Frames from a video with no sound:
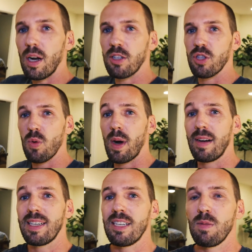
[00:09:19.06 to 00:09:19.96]
hundred
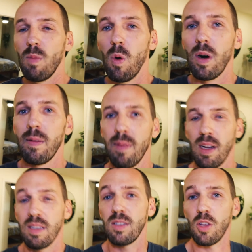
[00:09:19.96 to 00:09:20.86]
square inches more
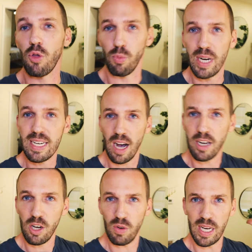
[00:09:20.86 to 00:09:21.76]
because it's a three
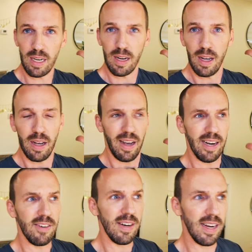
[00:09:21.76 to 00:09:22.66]
ton unit
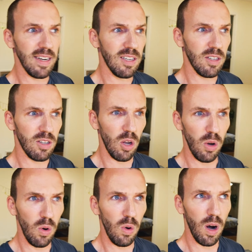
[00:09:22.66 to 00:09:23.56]
and you need
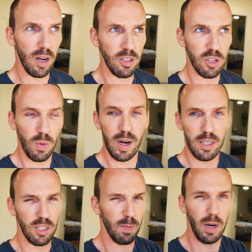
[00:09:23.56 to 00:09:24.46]
two hundred square
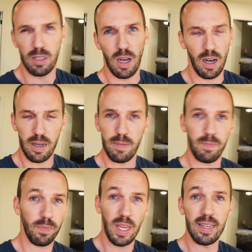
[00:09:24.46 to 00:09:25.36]
inches per ton
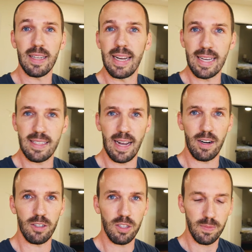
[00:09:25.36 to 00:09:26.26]
in today's
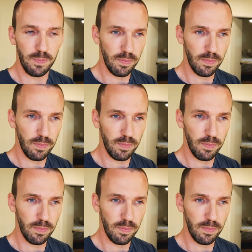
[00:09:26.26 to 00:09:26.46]
standards.